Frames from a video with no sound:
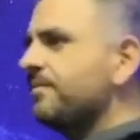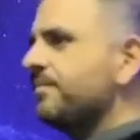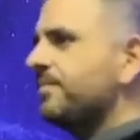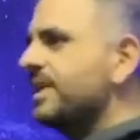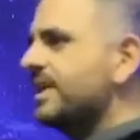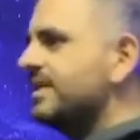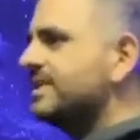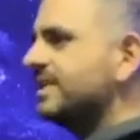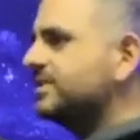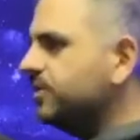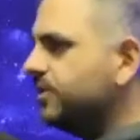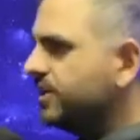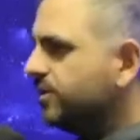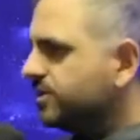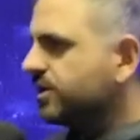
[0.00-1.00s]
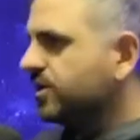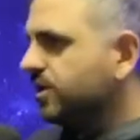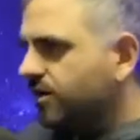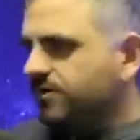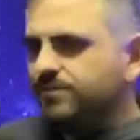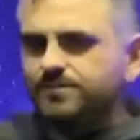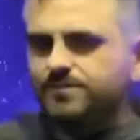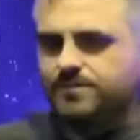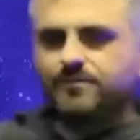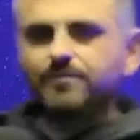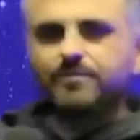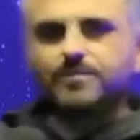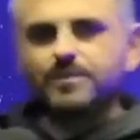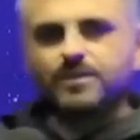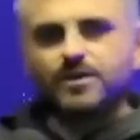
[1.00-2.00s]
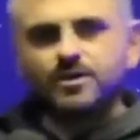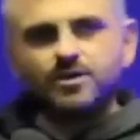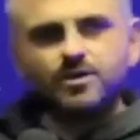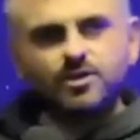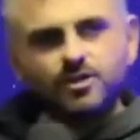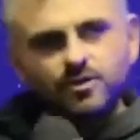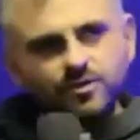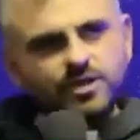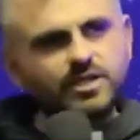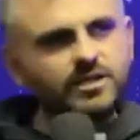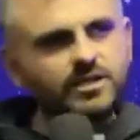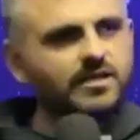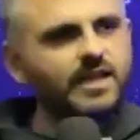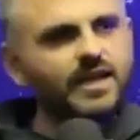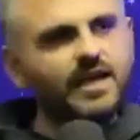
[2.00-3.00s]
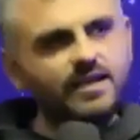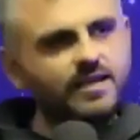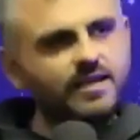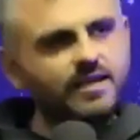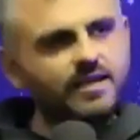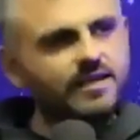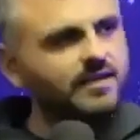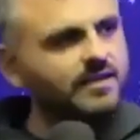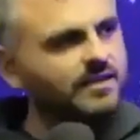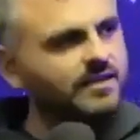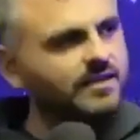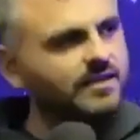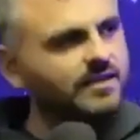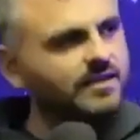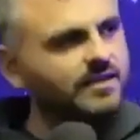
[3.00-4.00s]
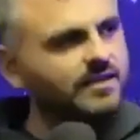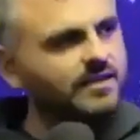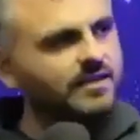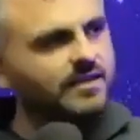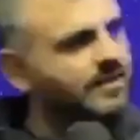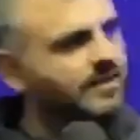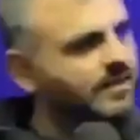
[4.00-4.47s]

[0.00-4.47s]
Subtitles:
He said, 2 years ago, you and a young lady came to my